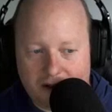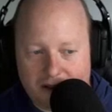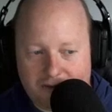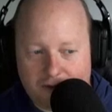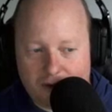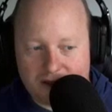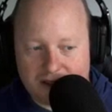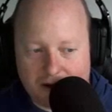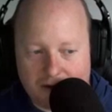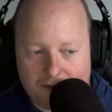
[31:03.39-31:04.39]
did the
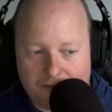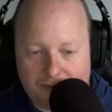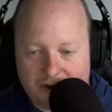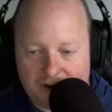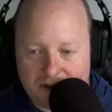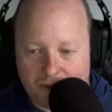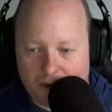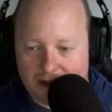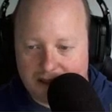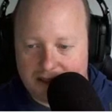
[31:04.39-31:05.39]
forest go? There's the
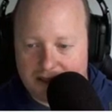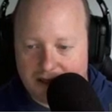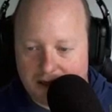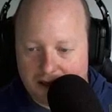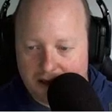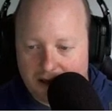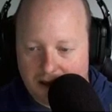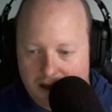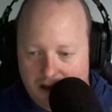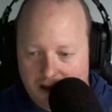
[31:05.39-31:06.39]
woods.
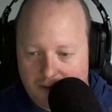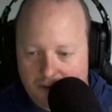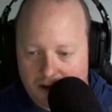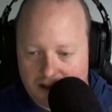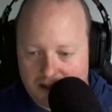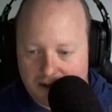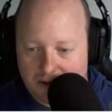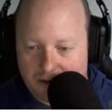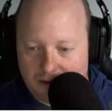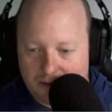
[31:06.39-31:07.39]
I want
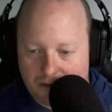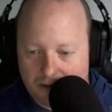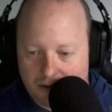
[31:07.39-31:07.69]
to.